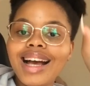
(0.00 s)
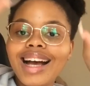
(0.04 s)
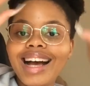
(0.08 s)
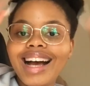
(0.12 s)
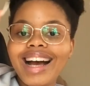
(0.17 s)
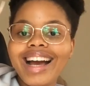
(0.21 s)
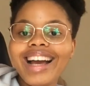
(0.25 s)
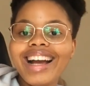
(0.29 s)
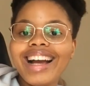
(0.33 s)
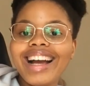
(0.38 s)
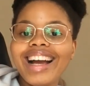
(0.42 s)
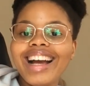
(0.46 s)

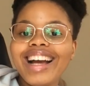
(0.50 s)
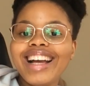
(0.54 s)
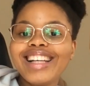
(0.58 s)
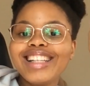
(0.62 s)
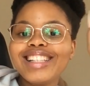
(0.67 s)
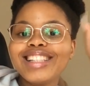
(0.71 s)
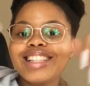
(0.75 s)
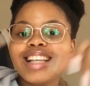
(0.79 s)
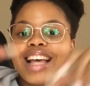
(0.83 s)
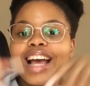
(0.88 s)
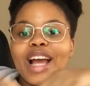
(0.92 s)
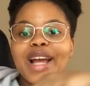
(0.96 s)
Hi
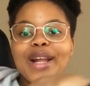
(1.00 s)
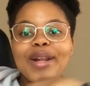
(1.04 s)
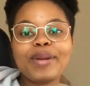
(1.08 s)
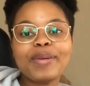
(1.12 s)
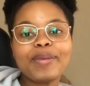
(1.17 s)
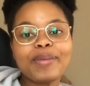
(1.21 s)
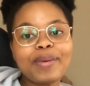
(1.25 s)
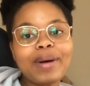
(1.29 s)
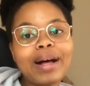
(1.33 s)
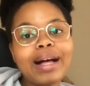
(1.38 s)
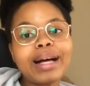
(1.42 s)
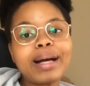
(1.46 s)
guys,
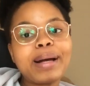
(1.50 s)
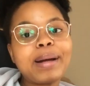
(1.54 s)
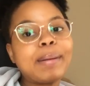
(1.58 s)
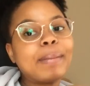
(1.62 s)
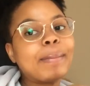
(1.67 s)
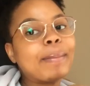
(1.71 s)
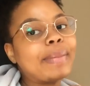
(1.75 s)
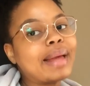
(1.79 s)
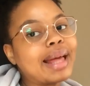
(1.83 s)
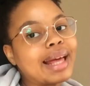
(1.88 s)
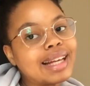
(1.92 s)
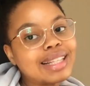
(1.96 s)
and
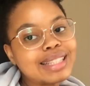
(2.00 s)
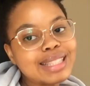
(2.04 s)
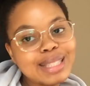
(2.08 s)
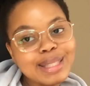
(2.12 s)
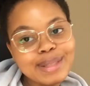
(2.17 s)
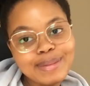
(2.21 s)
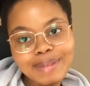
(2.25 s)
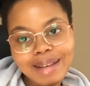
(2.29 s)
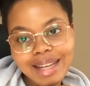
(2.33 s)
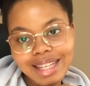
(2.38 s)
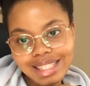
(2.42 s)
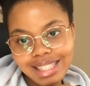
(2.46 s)
welcome back to
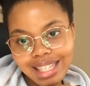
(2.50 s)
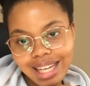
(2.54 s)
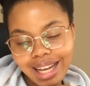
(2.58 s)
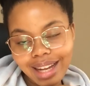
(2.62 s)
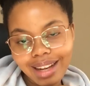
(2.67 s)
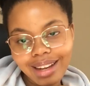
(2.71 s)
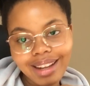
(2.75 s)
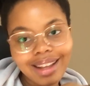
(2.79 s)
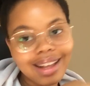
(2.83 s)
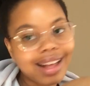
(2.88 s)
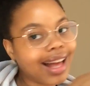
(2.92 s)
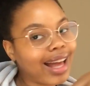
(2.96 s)
my
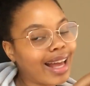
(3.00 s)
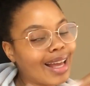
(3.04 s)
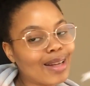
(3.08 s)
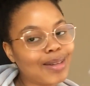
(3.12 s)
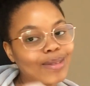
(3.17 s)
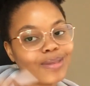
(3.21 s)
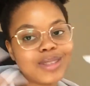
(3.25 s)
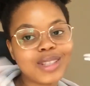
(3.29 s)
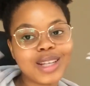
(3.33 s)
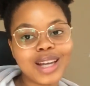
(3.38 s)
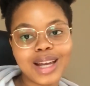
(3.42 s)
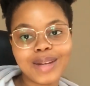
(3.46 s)
channel. I
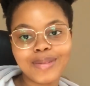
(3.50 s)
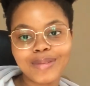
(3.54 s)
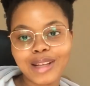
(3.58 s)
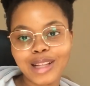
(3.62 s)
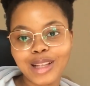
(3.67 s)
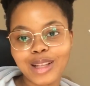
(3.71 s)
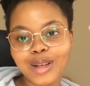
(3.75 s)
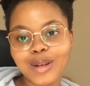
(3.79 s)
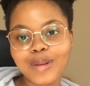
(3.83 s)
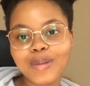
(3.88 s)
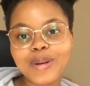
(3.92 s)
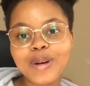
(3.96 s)
am Joanne
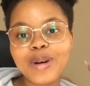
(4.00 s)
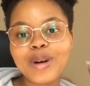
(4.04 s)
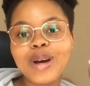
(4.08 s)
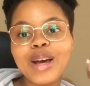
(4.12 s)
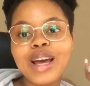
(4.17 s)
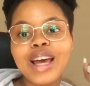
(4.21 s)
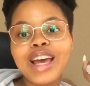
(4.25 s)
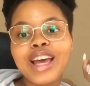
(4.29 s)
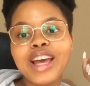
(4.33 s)
Mahlobo.